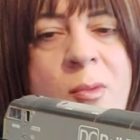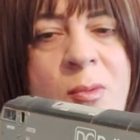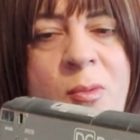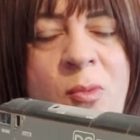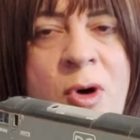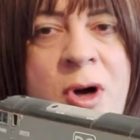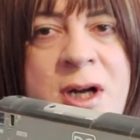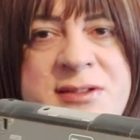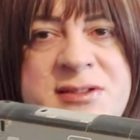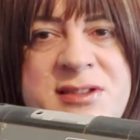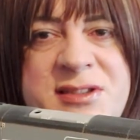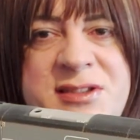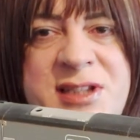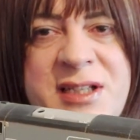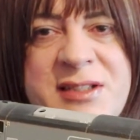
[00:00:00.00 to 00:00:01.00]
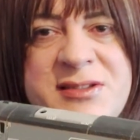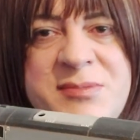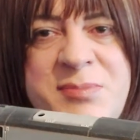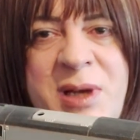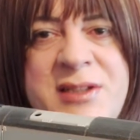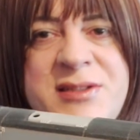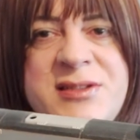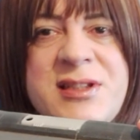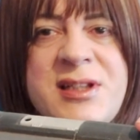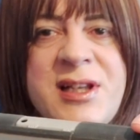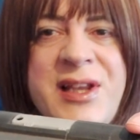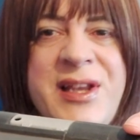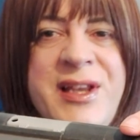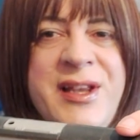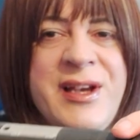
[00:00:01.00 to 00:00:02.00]
what I'd suggest
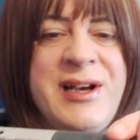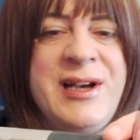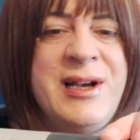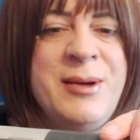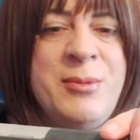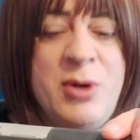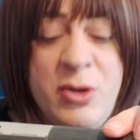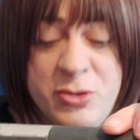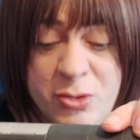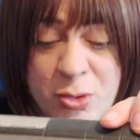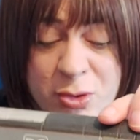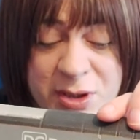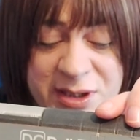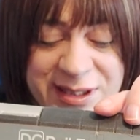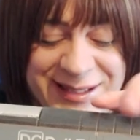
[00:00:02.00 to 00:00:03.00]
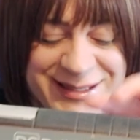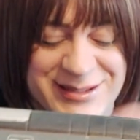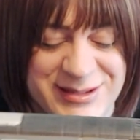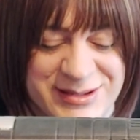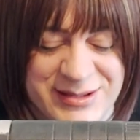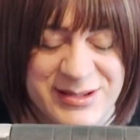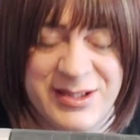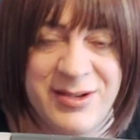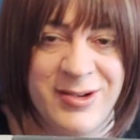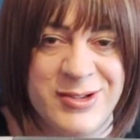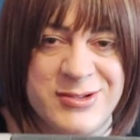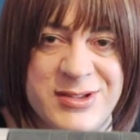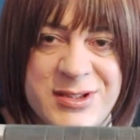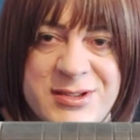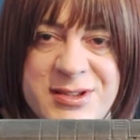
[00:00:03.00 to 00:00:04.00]
basically on all of these
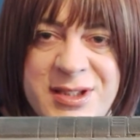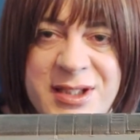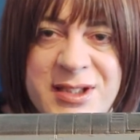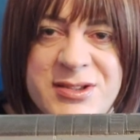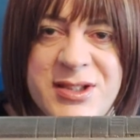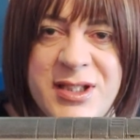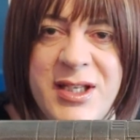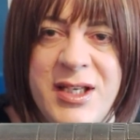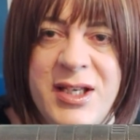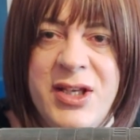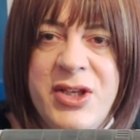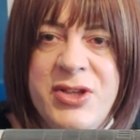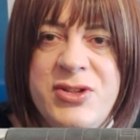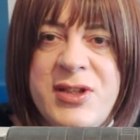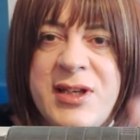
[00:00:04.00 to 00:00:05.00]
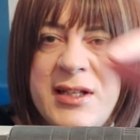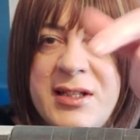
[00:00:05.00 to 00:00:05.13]
Class 60s is you get